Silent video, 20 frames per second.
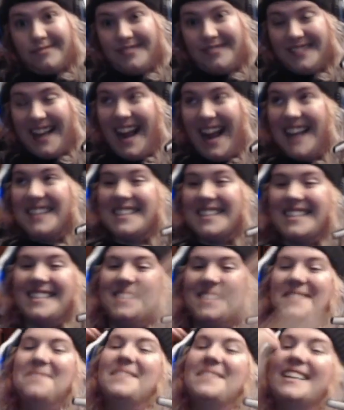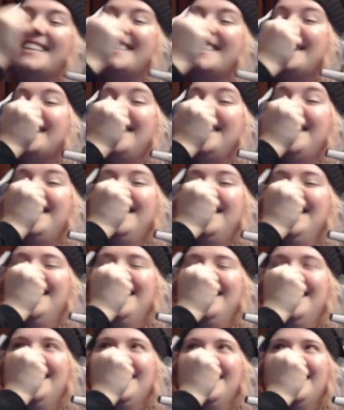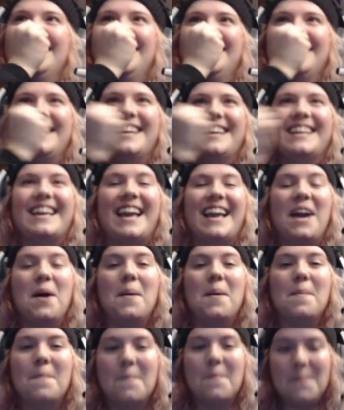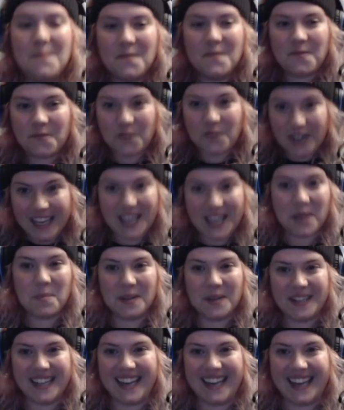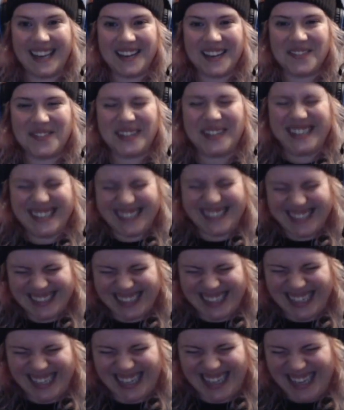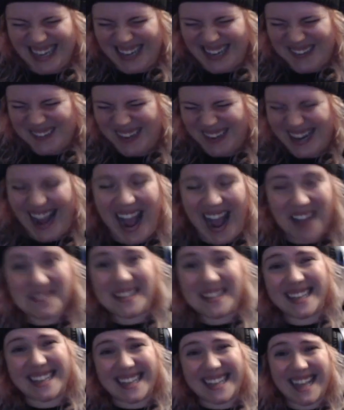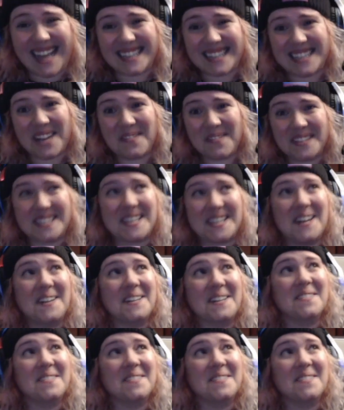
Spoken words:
I just, oh my god, I can't freaking believe what happened in the last episode.